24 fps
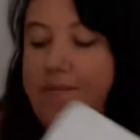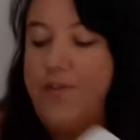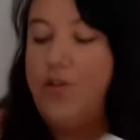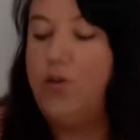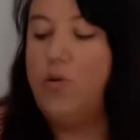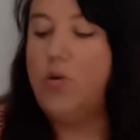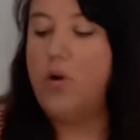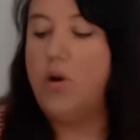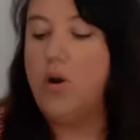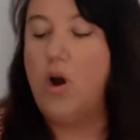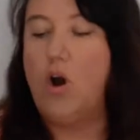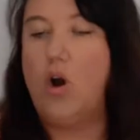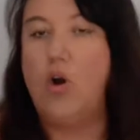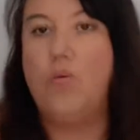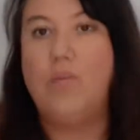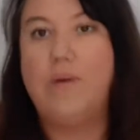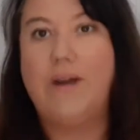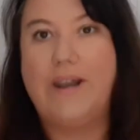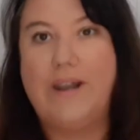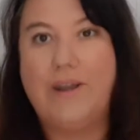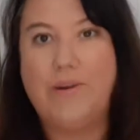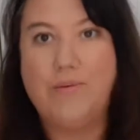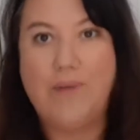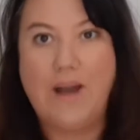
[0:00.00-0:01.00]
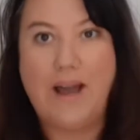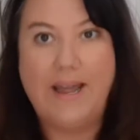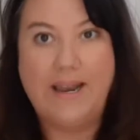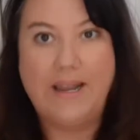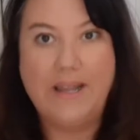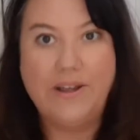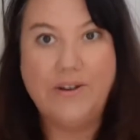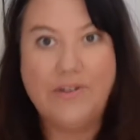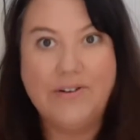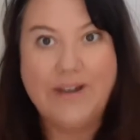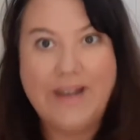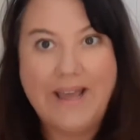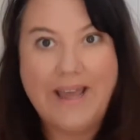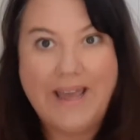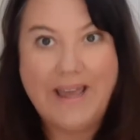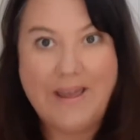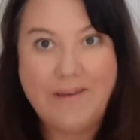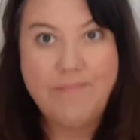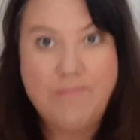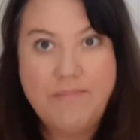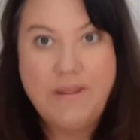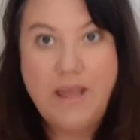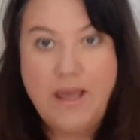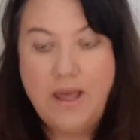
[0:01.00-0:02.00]
you are already writing your
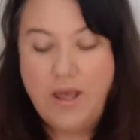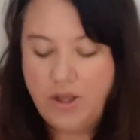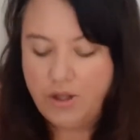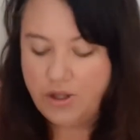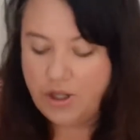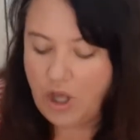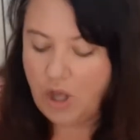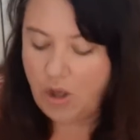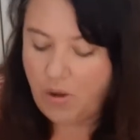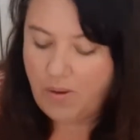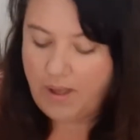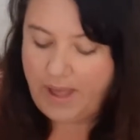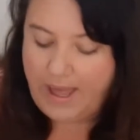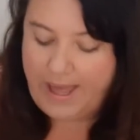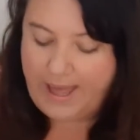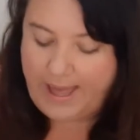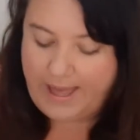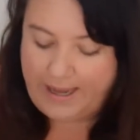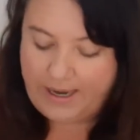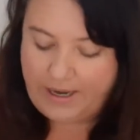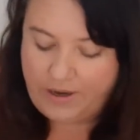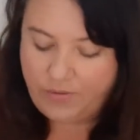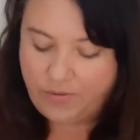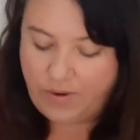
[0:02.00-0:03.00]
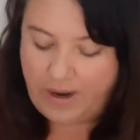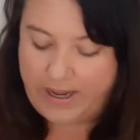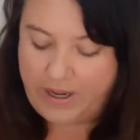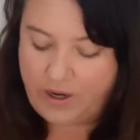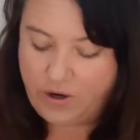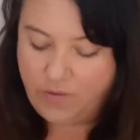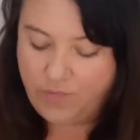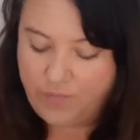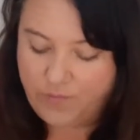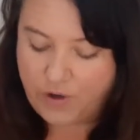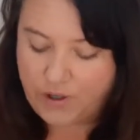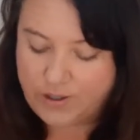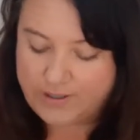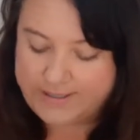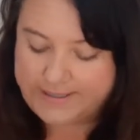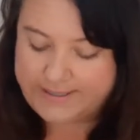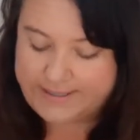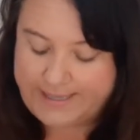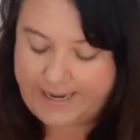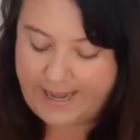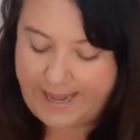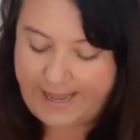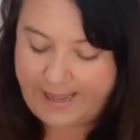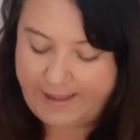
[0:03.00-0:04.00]
name, go ahead and write your
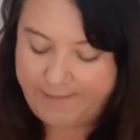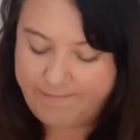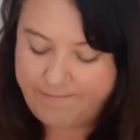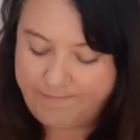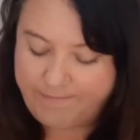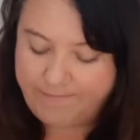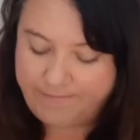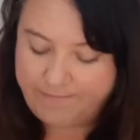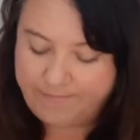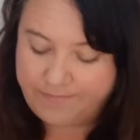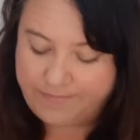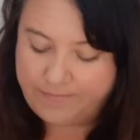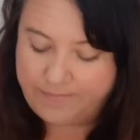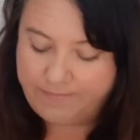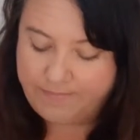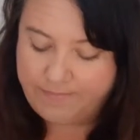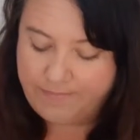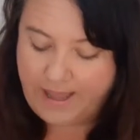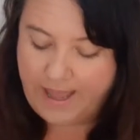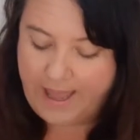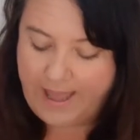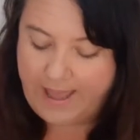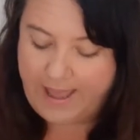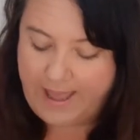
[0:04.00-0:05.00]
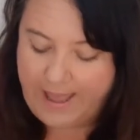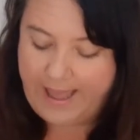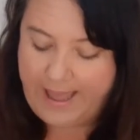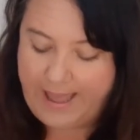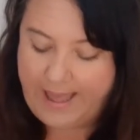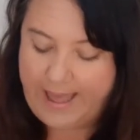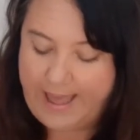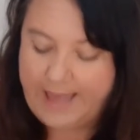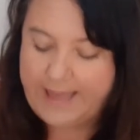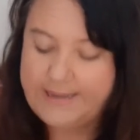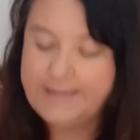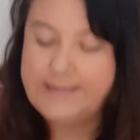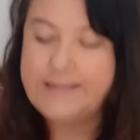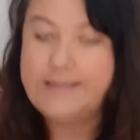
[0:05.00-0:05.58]
first name. And